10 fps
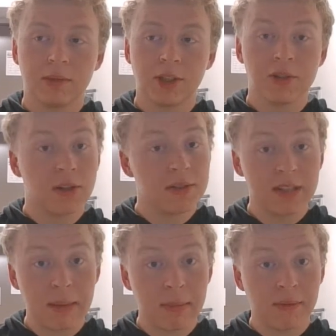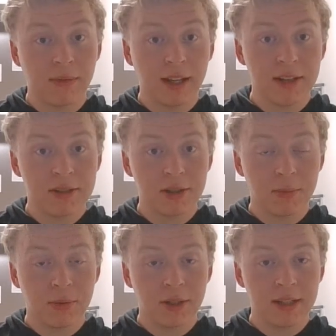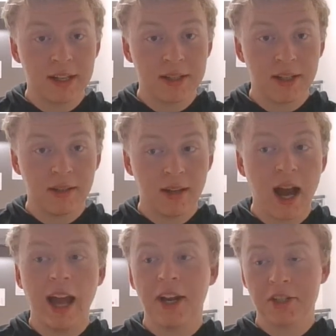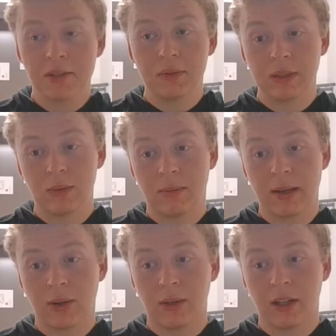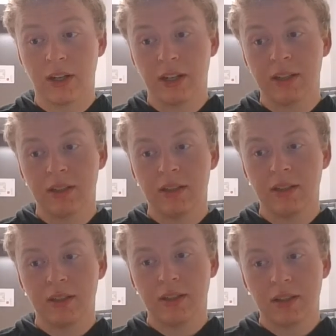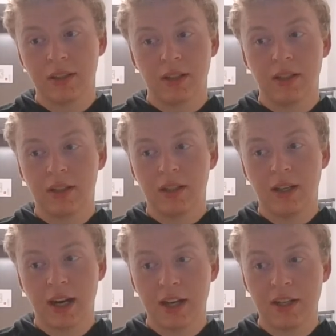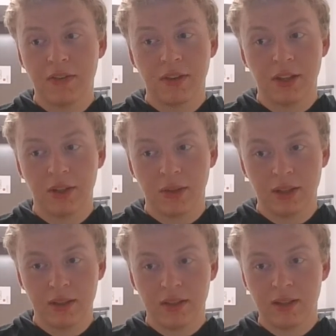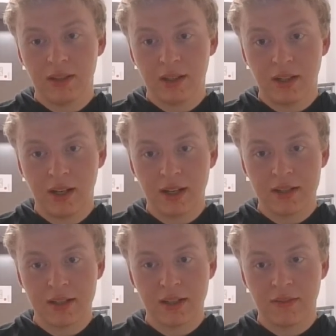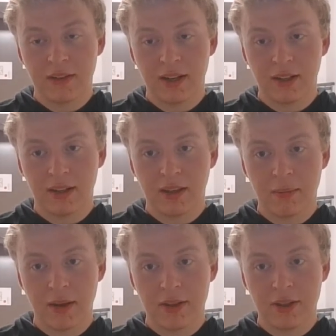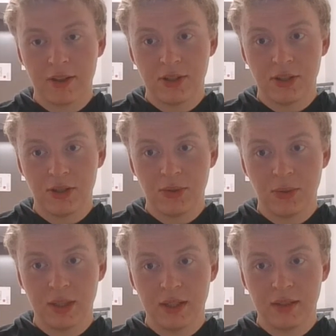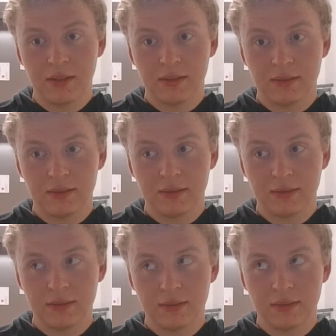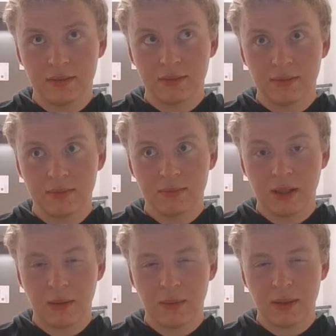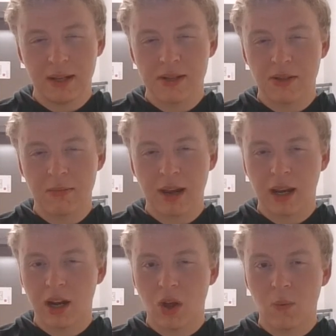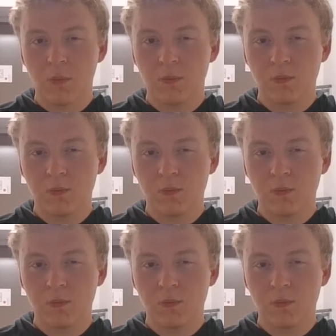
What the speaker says: Turns out salmon flakes are pretty tasty. I actually really want to make onigiri. I can definitely do it. I just need to find the method to do it. Probably be easier to make it at home.